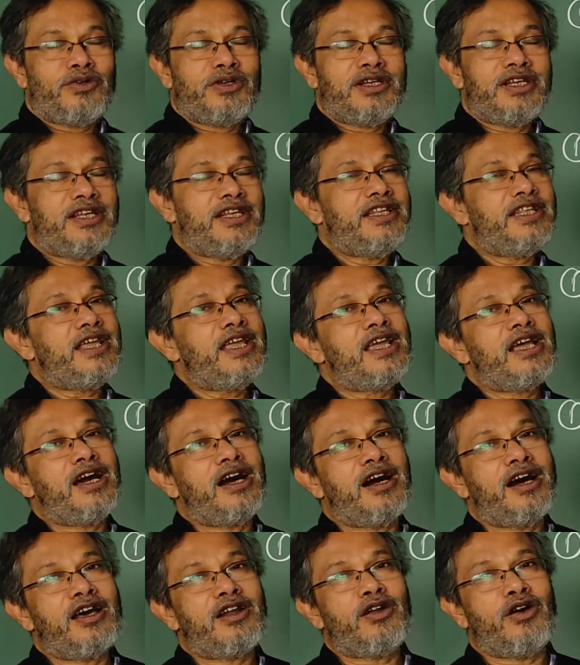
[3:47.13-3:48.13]
they
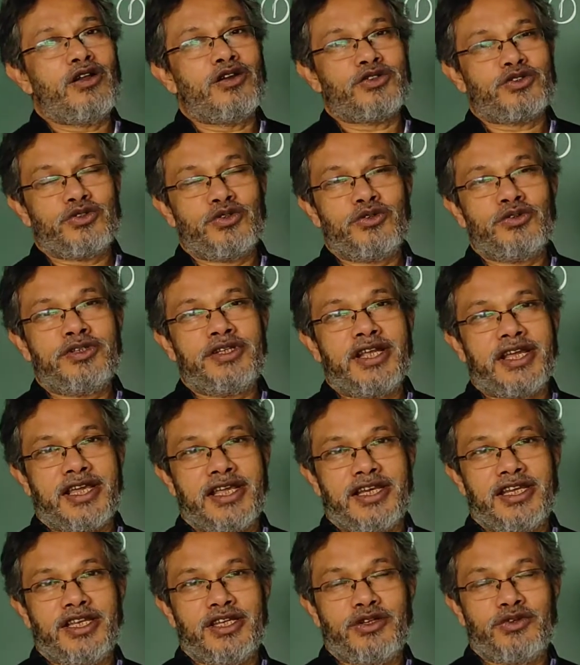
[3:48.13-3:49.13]
are also
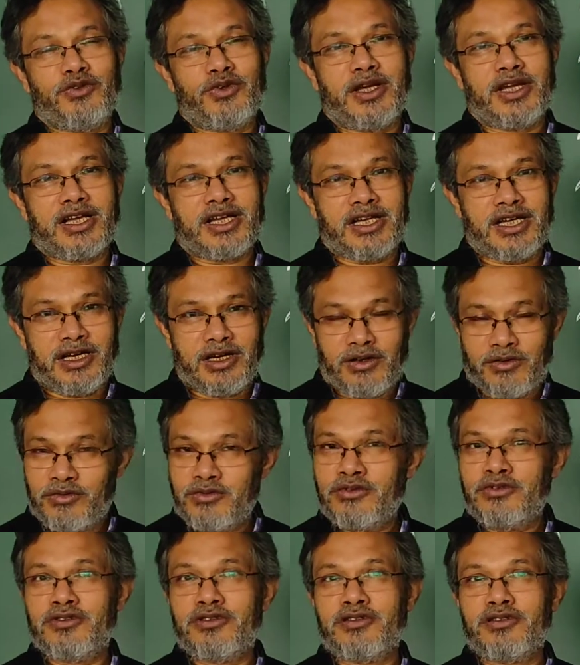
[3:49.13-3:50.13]
taken into
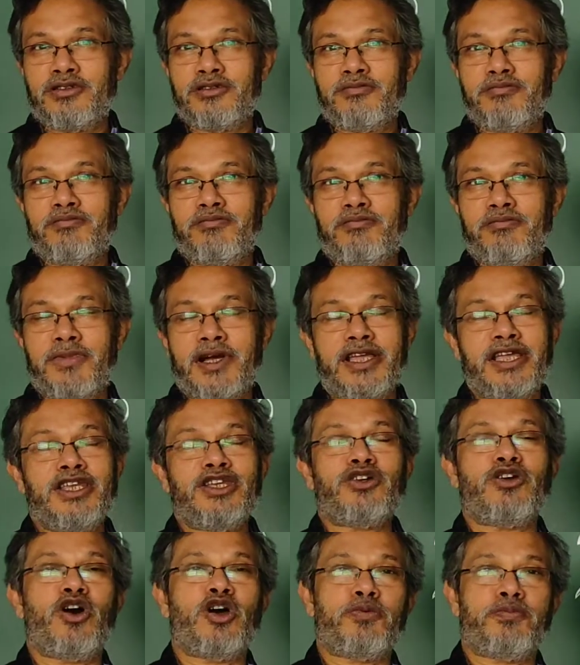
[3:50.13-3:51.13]
account by
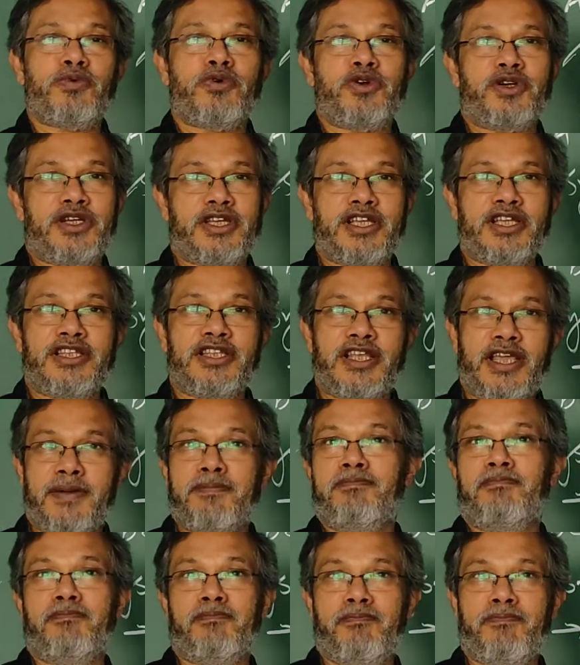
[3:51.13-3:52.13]
incorporating
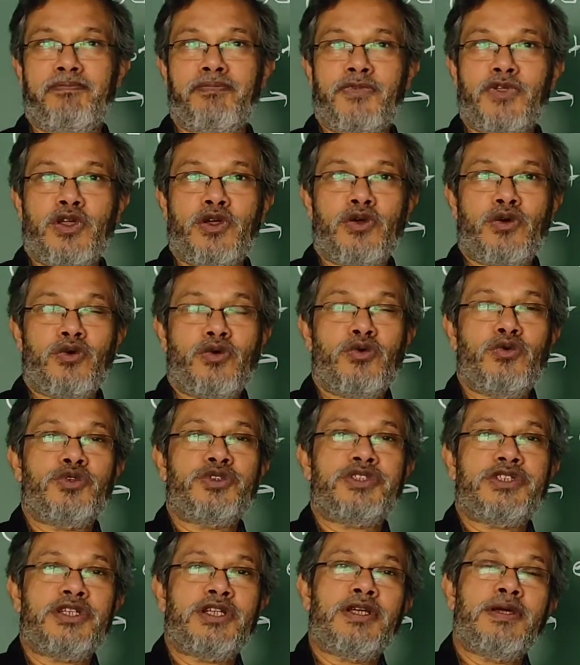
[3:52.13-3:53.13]
them who
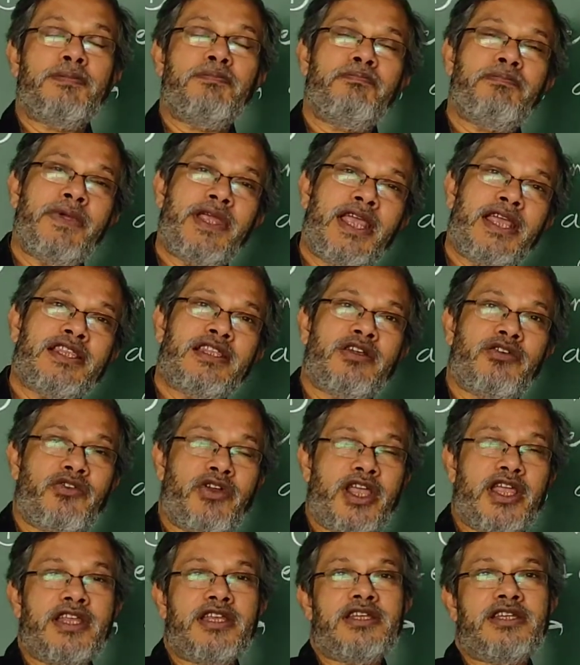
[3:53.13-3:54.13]
pay the
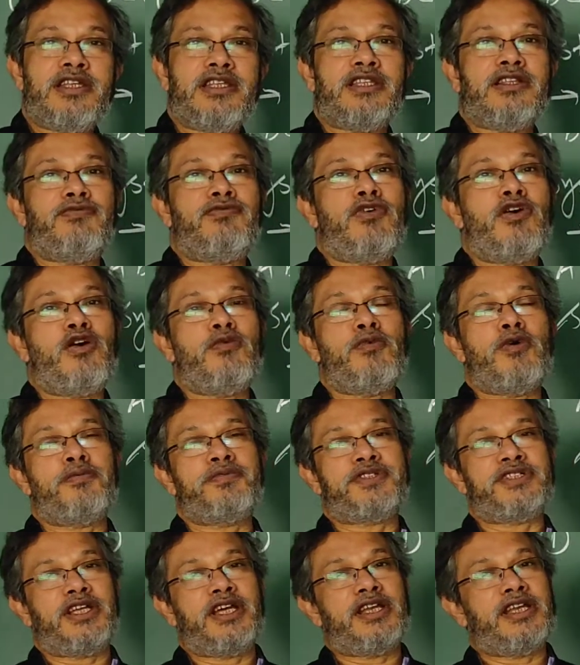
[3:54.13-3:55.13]
rent in the form
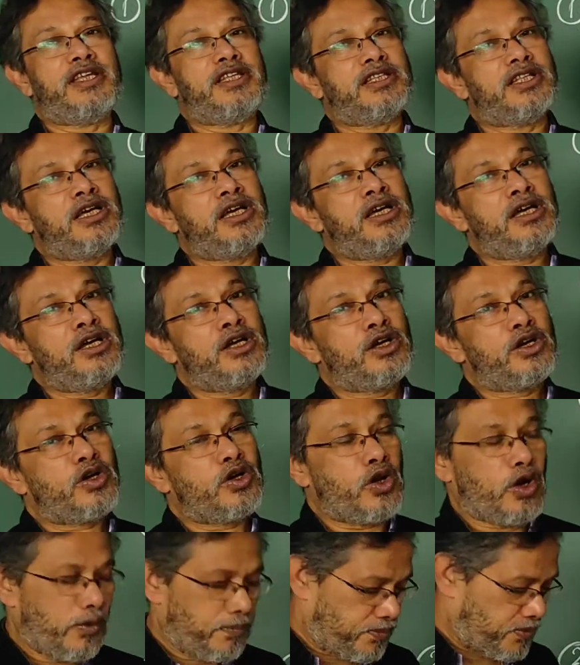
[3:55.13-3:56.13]
of sharing the
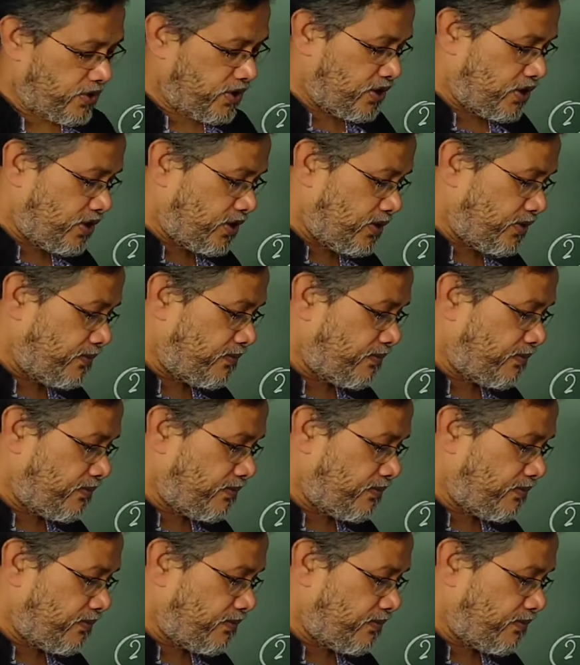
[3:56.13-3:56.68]
crops.